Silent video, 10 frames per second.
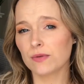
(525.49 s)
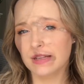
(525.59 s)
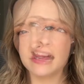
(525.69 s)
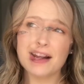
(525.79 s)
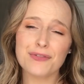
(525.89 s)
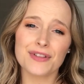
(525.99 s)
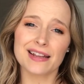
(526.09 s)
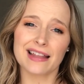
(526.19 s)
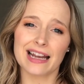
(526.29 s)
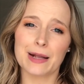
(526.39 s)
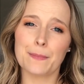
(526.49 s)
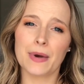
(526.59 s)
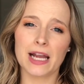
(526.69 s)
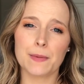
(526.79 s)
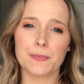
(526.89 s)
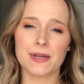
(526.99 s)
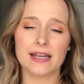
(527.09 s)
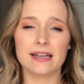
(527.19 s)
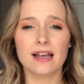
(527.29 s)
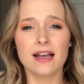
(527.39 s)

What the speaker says: I kind of think that it might be